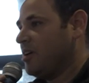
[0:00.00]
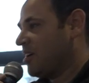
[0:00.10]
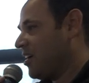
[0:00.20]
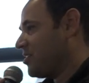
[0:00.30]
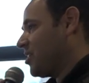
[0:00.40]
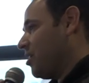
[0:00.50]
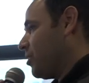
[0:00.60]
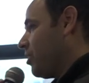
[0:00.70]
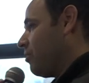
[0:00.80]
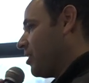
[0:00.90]
got to come
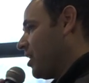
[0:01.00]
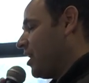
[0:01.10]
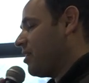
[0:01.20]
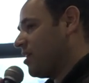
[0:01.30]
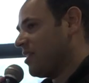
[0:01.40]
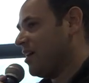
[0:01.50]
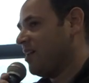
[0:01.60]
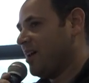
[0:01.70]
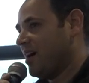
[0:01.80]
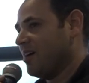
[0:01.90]
here and that, I think
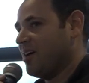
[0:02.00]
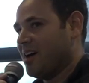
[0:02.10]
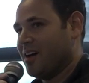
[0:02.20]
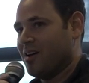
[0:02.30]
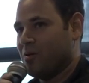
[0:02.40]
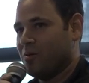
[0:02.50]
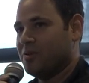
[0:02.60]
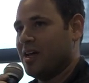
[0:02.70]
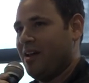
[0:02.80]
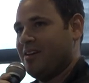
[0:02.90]
that I, I
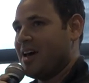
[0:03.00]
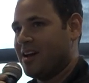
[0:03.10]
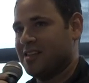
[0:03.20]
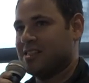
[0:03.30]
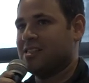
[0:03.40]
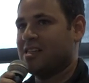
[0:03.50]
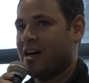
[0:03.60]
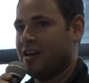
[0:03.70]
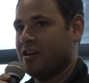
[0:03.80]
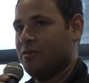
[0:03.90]
owed Data and
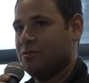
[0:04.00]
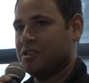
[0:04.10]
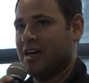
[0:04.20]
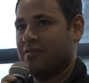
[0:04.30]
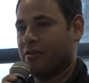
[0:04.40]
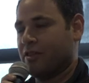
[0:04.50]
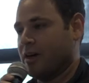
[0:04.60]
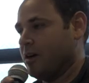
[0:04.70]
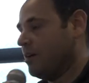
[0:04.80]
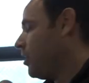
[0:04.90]
Society a huge debt for
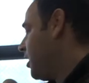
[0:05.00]
that.